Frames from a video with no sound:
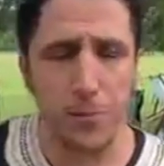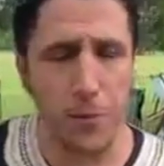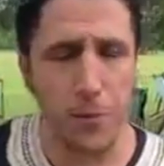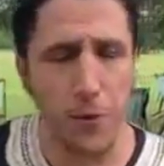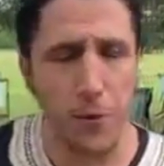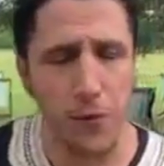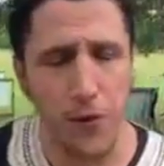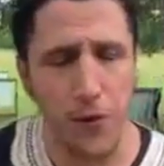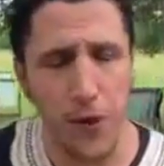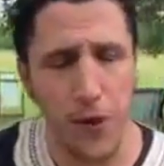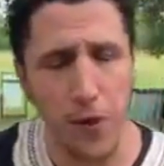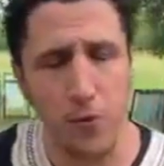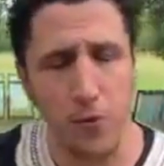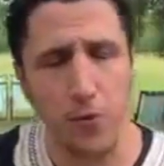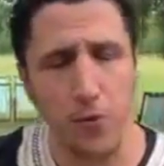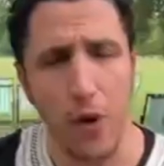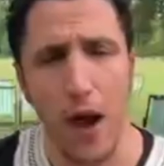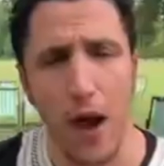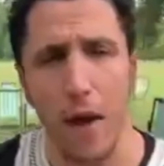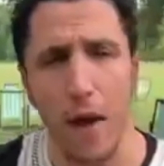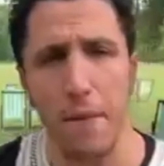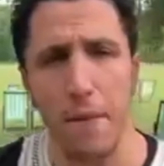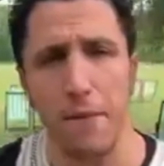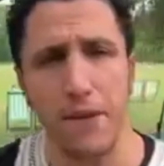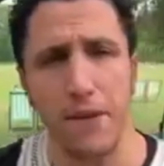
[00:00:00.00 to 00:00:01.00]
Prophet
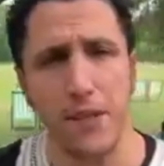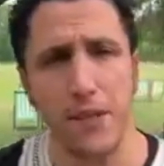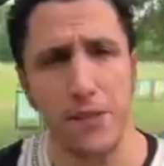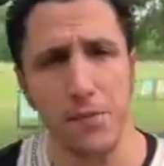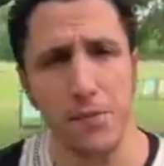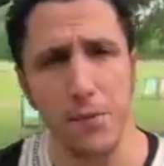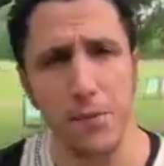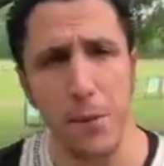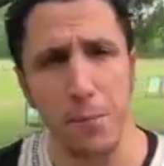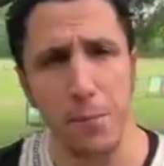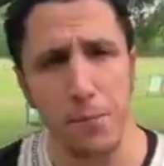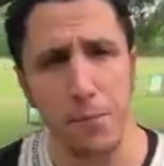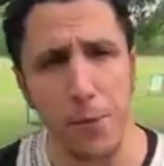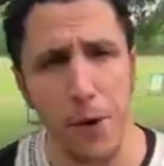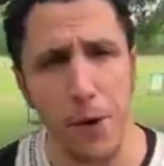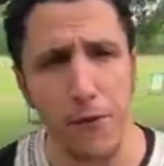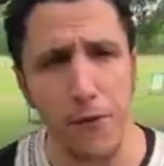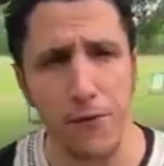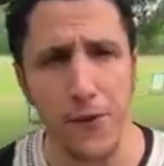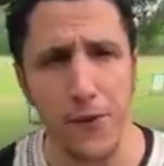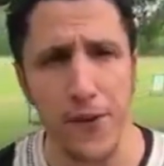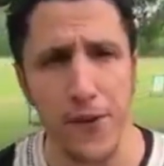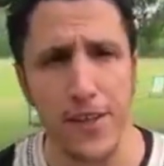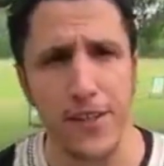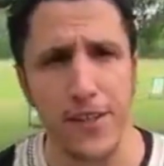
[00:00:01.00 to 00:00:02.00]
Muhammad to be
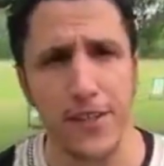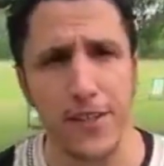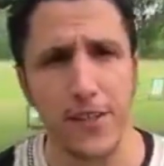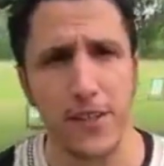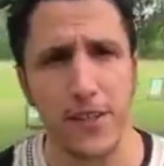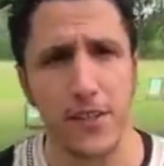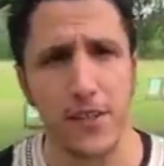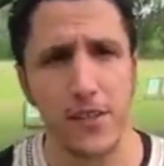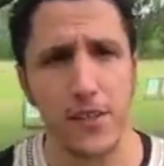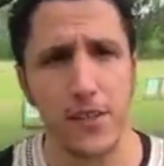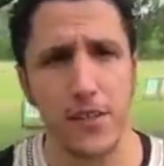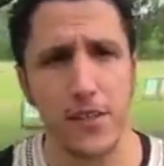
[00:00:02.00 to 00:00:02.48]
prophet.